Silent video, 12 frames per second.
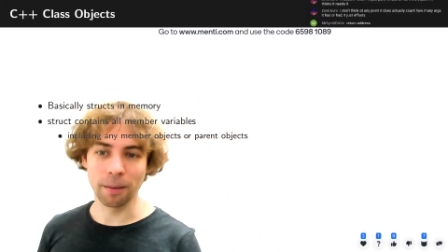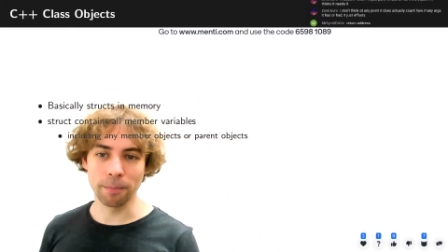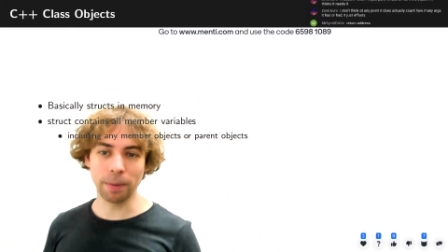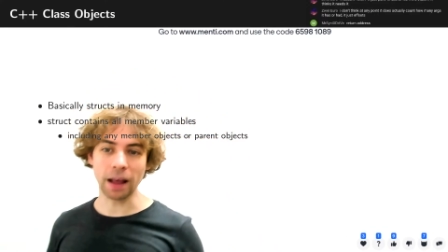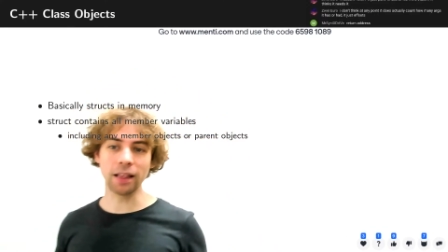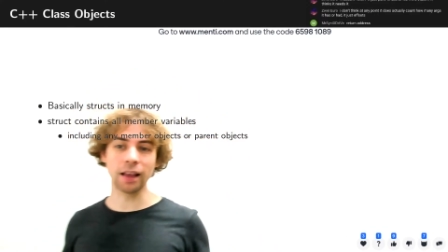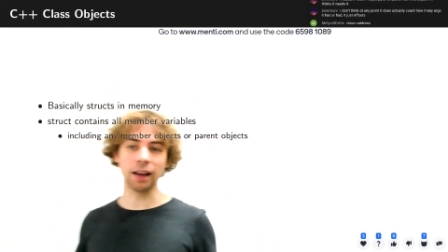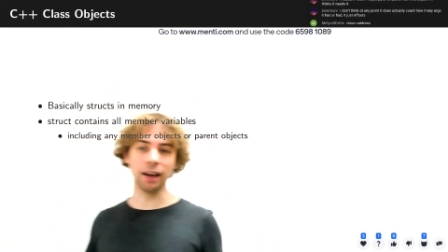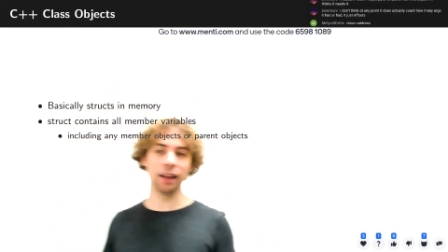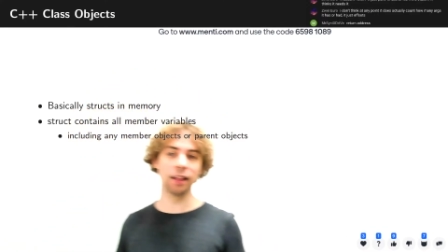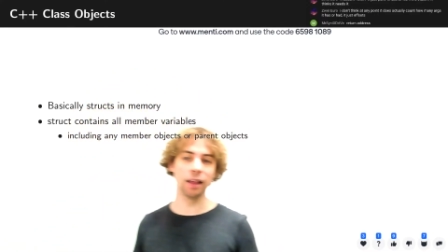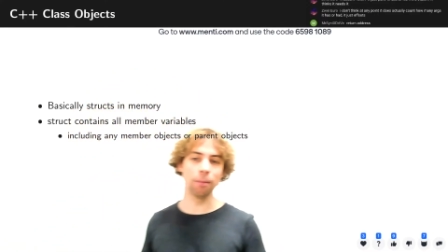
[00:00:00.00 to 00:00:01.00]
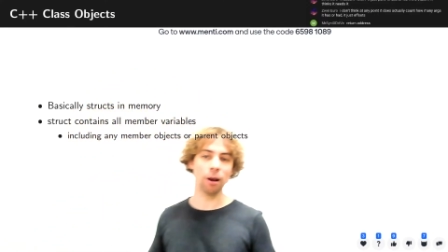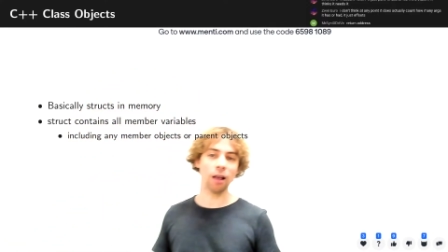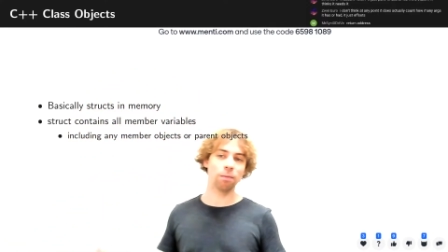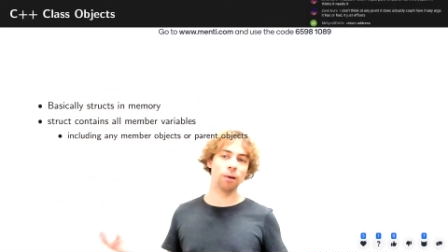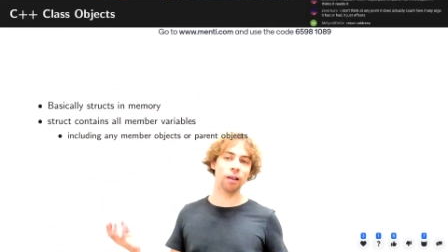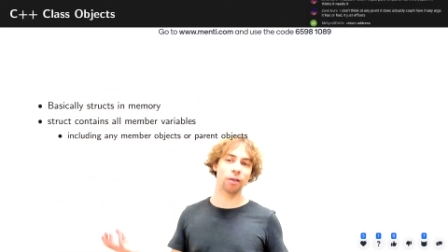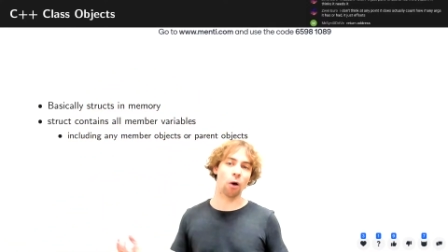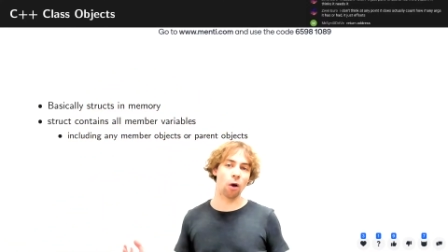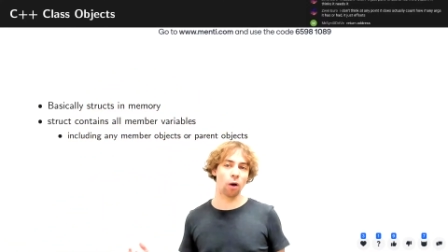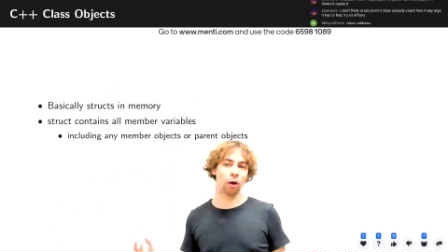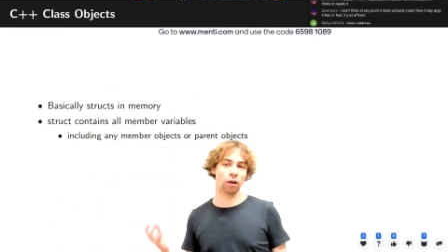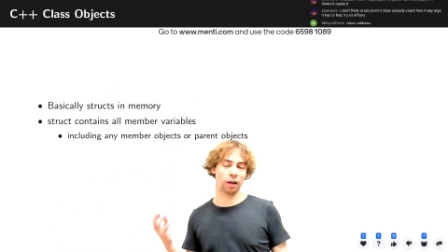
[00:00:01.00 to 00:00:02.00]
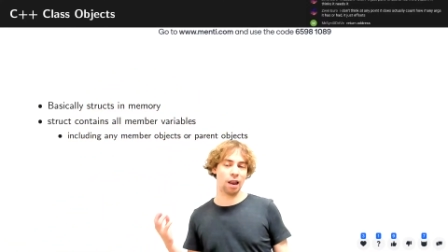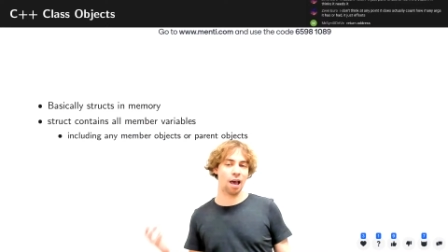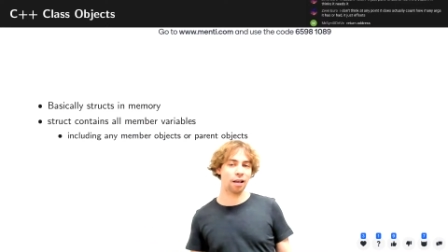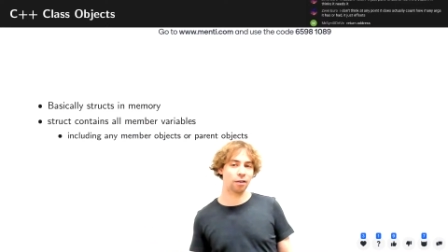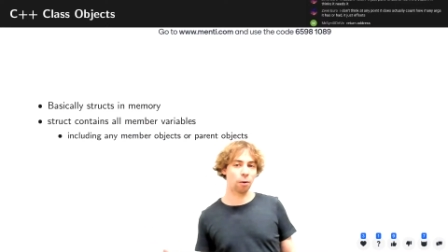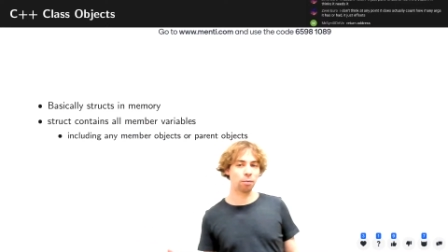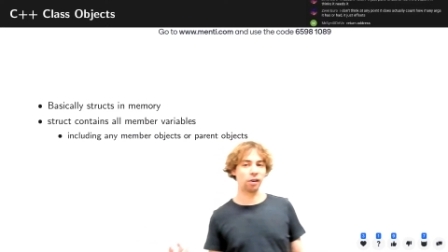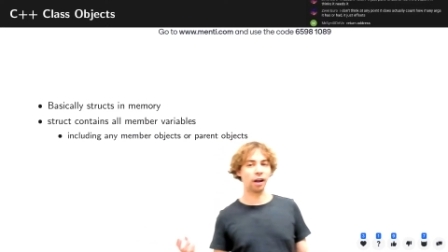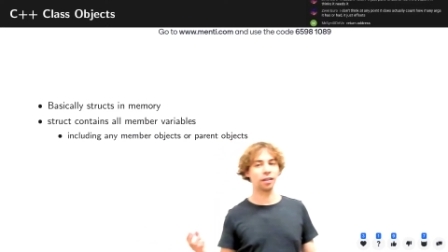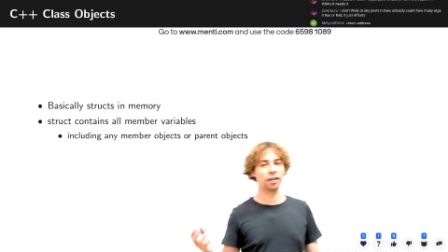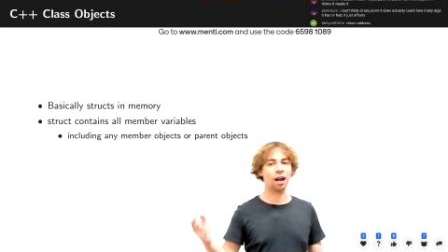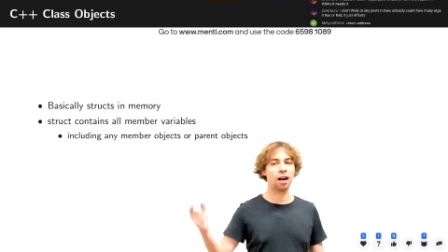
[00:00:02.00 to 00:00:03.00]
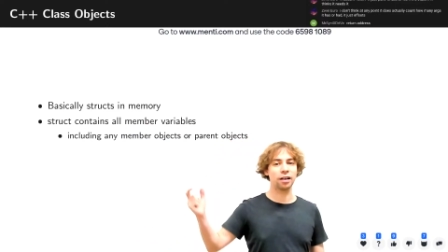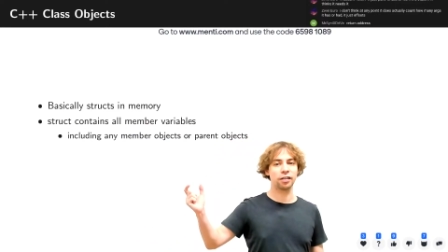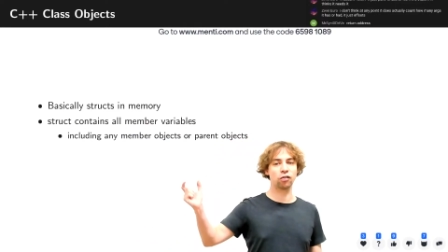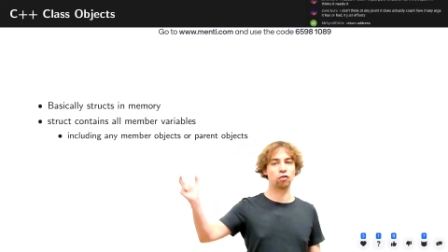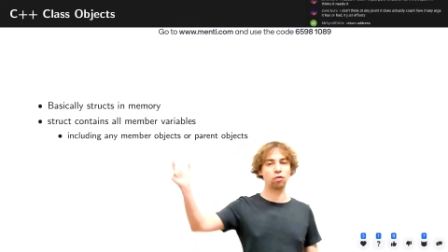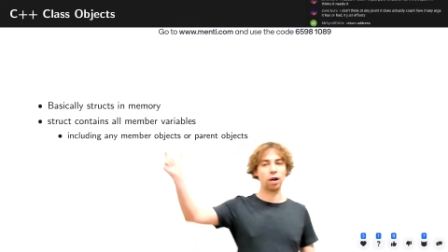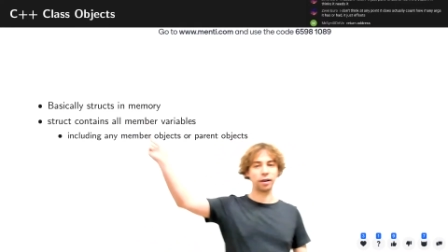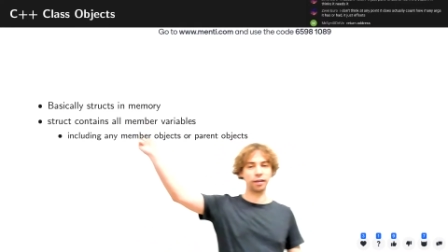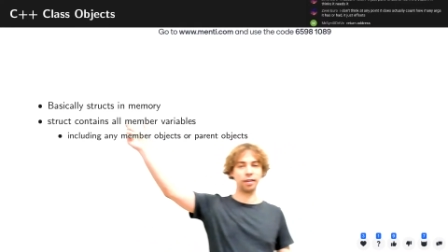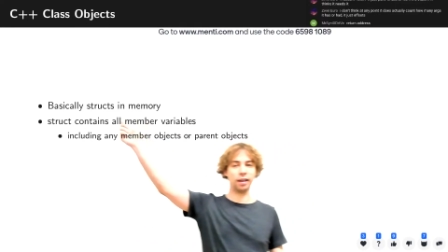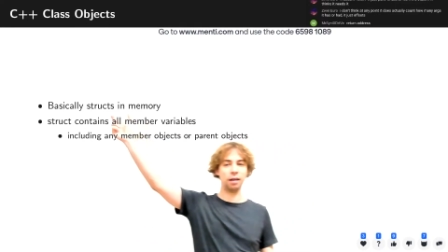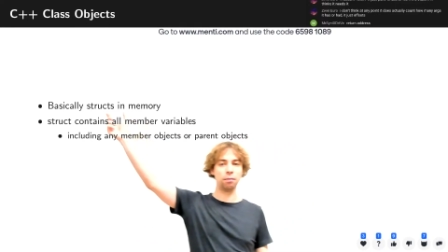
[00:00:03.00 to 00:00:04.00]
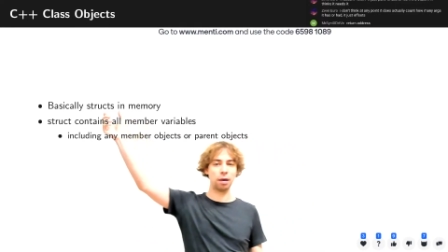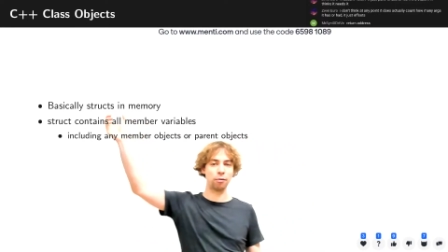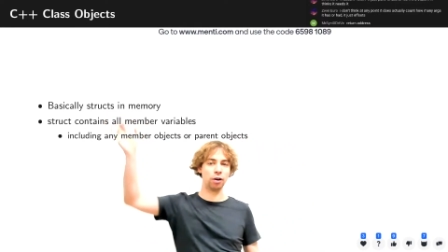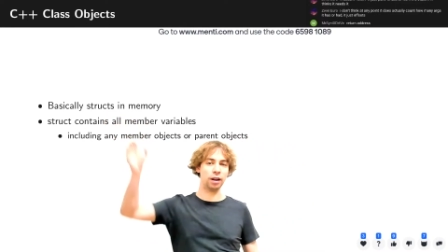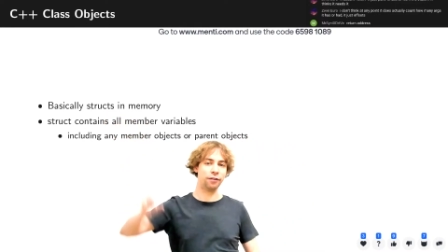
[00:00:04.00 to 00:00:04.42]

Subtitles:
Basically, C++ class objects are structs in memory.